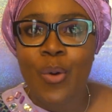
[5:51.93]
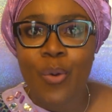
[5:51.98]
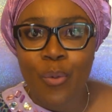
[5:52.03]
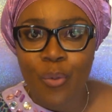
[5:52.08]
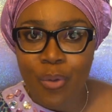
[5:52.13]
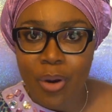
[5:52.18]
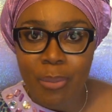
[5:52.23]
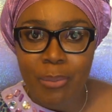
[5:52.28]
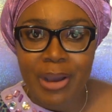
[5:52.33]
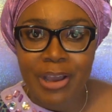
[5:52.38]

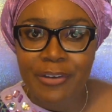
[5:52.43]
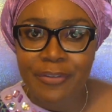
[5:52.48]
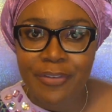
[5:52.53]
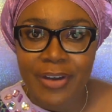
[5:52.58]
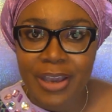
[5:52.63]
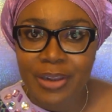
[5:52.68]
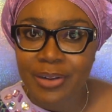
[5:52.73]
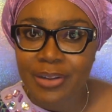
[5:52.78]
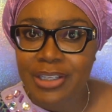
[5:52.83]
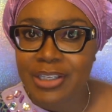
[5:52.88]
what my
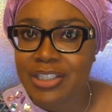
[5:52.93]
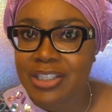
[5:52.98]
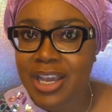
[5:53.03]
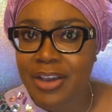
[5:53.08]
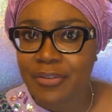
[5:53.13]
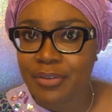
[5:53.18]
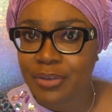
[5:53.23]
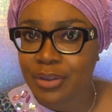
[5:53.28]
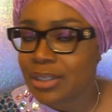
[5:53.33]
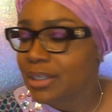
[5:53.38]
final
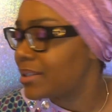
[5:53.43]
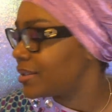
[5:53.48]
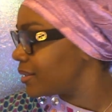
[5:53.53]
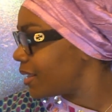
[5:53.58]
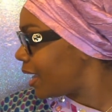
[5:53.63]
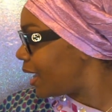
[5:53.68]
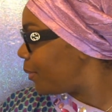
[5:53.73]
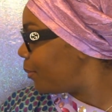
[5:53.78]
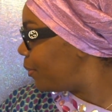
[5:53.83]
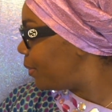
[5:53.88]
echafa looks
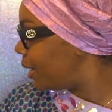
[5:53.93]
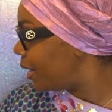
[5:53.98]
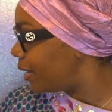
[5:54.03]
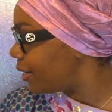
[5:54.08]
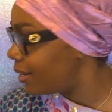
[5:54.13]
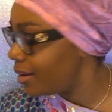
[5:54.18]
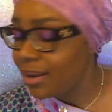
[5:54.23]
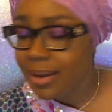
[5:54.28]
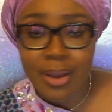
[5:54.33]
like. But